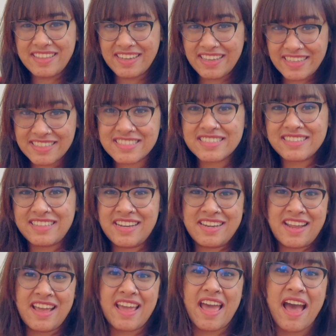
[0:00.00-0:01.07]
the Indian
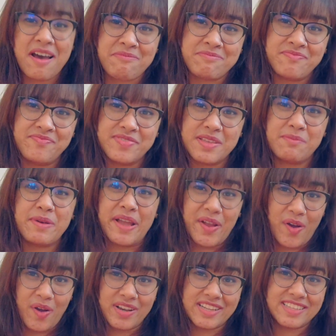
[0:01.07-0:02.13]
that I am, the
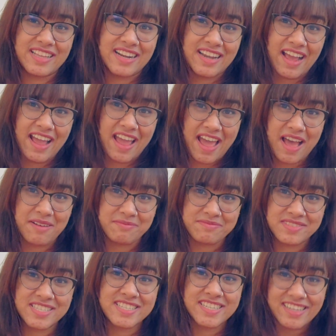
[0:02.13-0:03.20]
Bengali that I
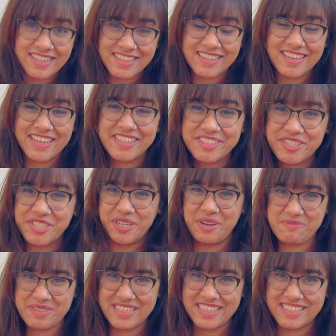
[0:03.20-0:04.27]
am, still in
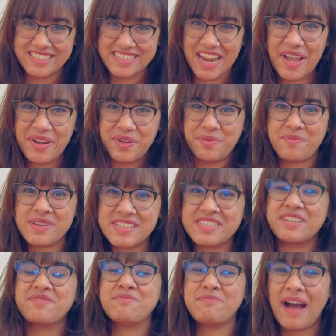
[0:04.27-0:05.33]
Germany, trying to
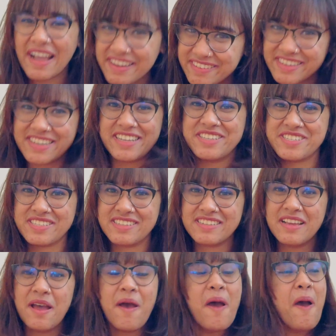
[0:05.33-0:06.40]
preserve my tradition,
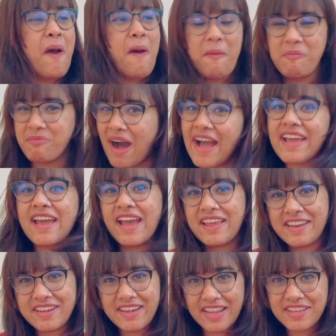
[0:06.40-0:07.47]
my
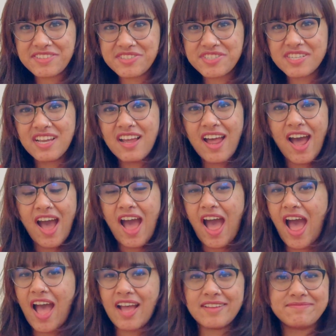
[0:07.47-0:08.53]
heritage.
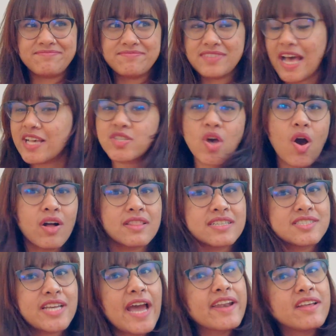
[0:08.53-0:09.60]
And that's all
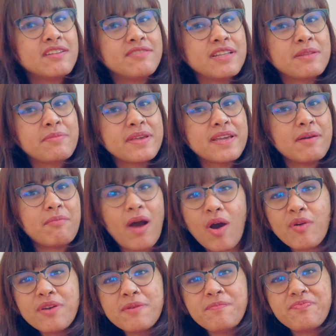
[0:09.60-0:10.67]
the channel will be
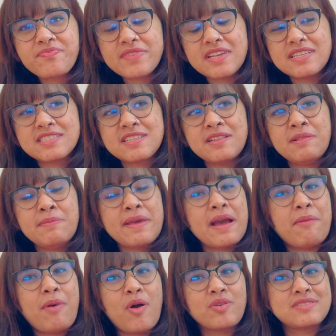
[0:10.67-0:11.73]
about. It will be
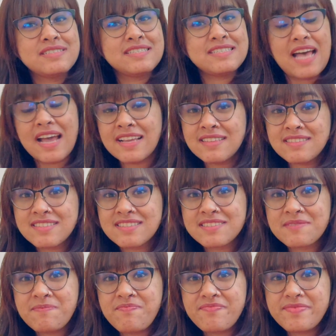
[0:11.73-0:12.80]
about
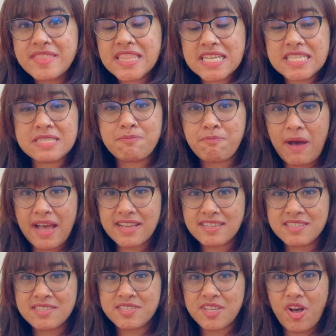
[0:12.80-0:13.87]
science, the
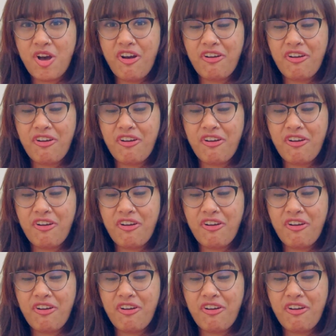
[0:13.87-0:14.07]
spice